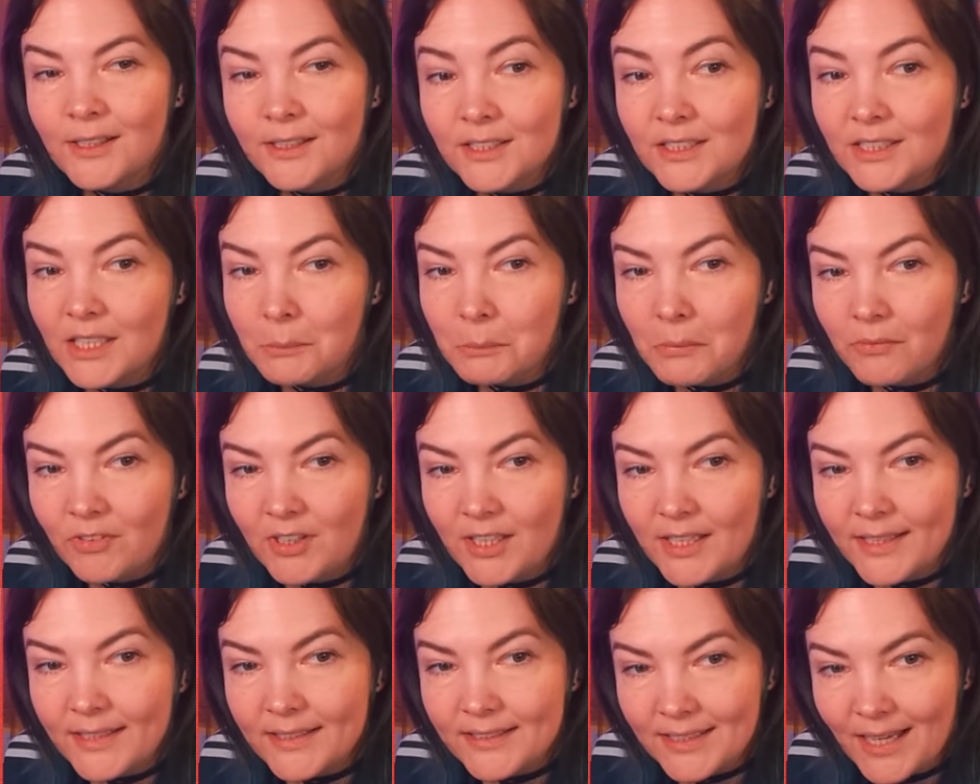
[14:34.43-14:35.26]
Some of
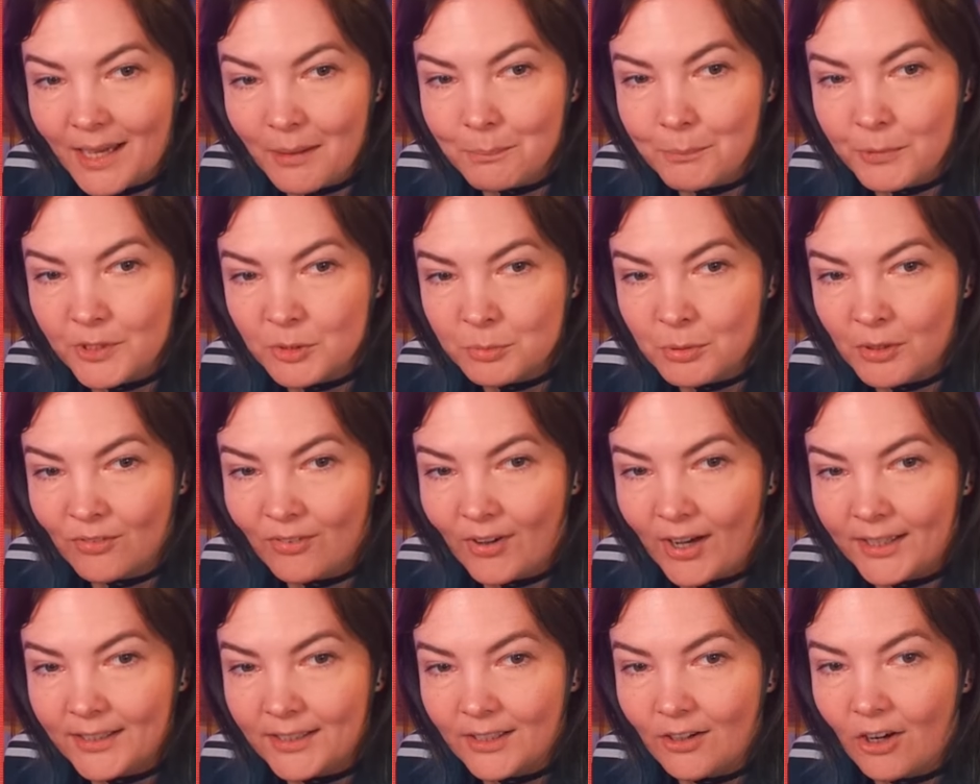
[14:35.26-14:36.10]
the examples
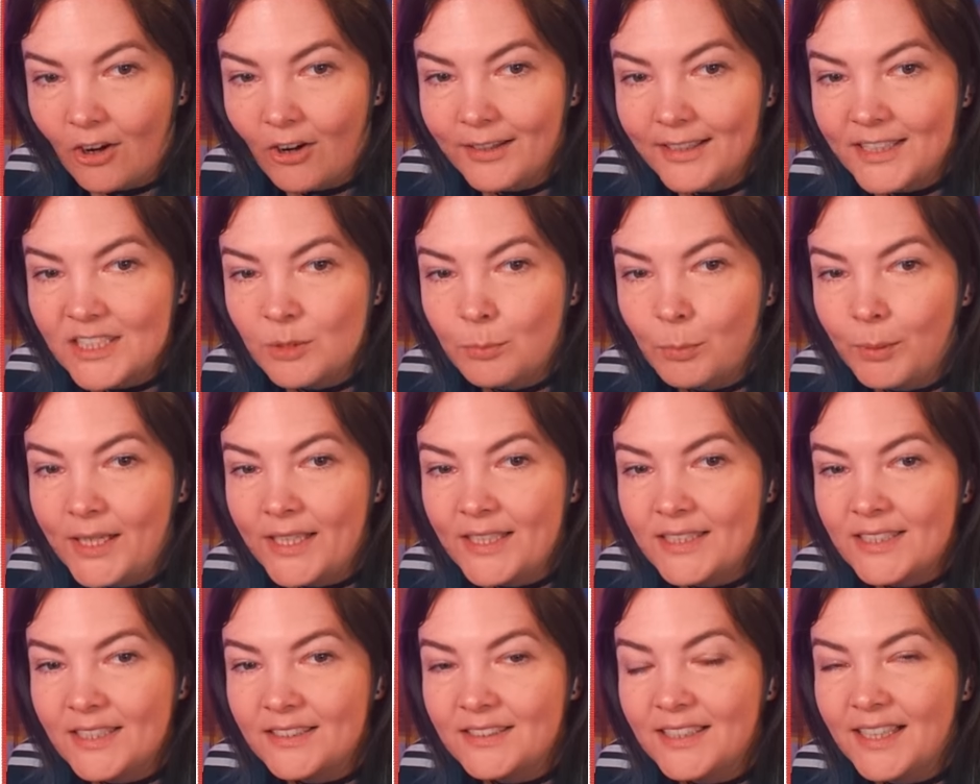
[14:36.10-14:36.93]
provided are
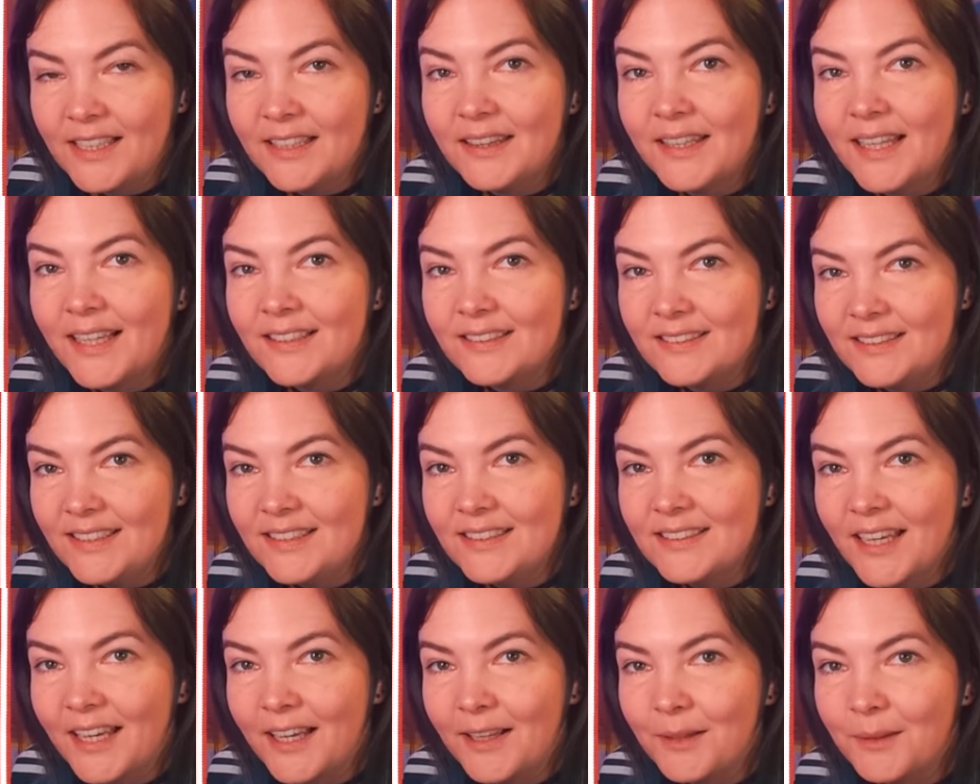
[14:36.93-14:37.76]
explicit in their
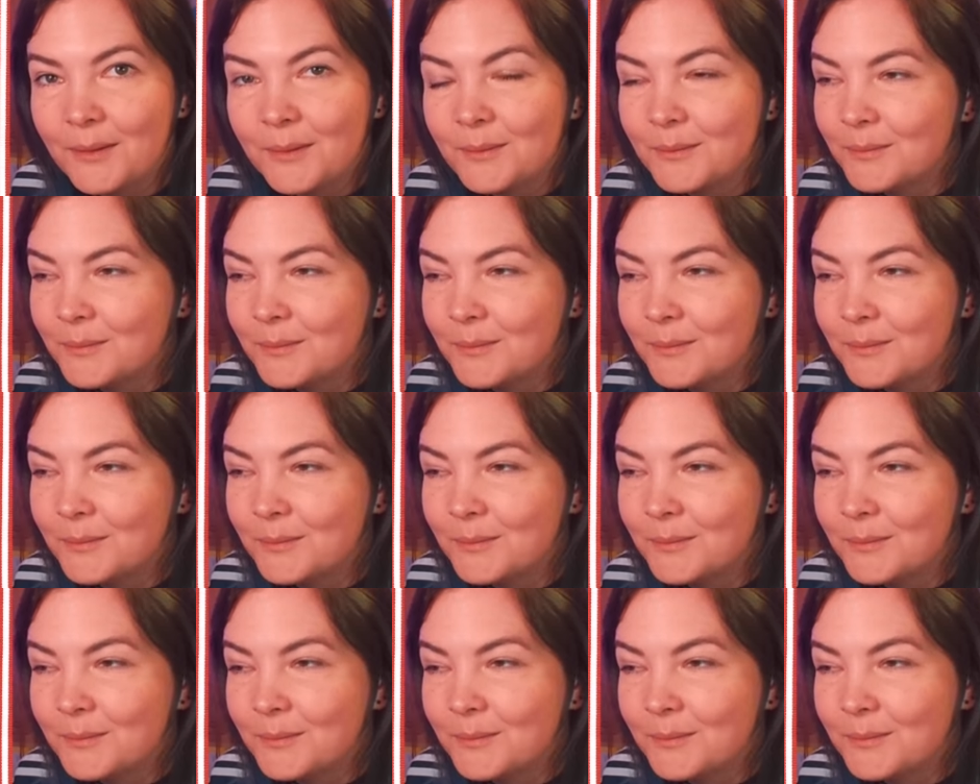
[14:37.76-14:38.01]
detail.